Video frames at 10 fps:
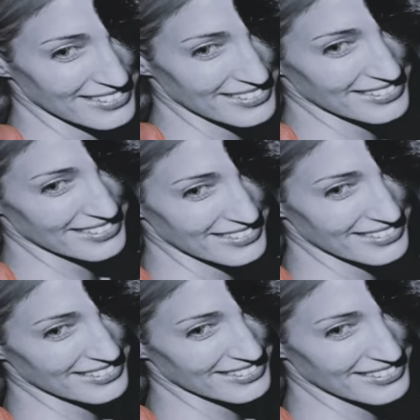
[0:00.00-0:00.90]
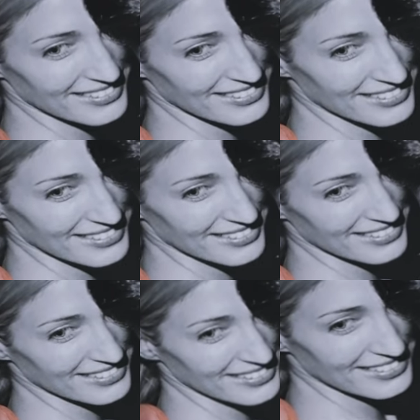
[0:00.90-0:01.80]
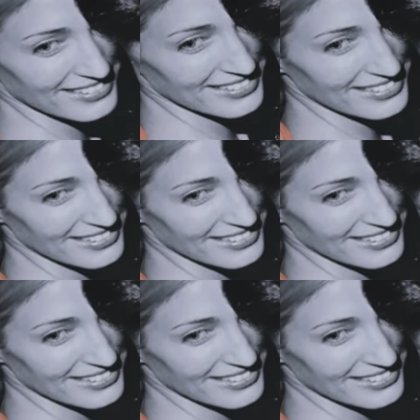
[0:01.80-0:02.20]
Carolyn Bessette just as like a human